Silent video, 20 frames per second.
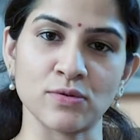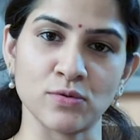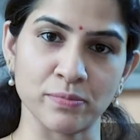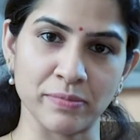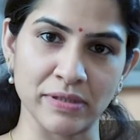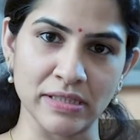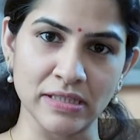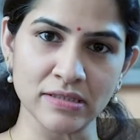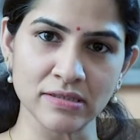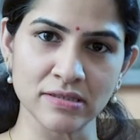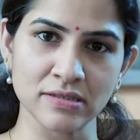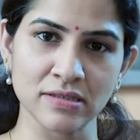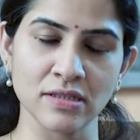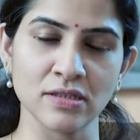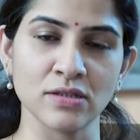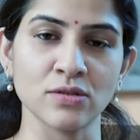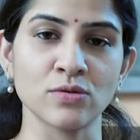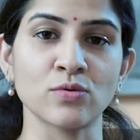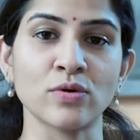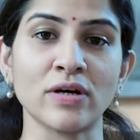obese,
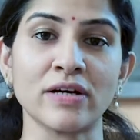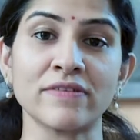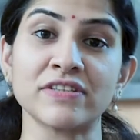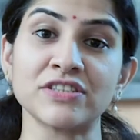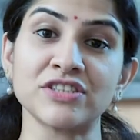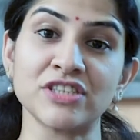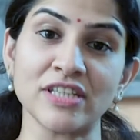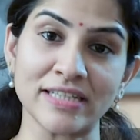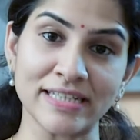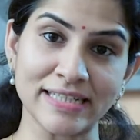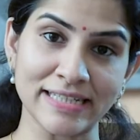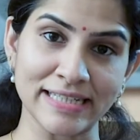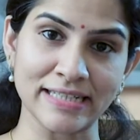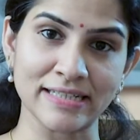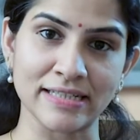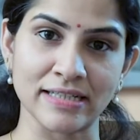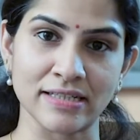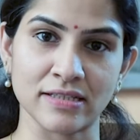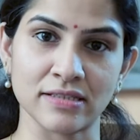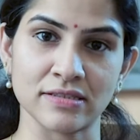who have a
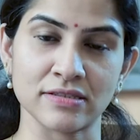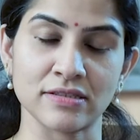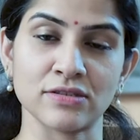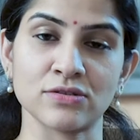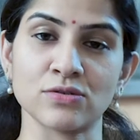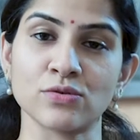genetic tendency.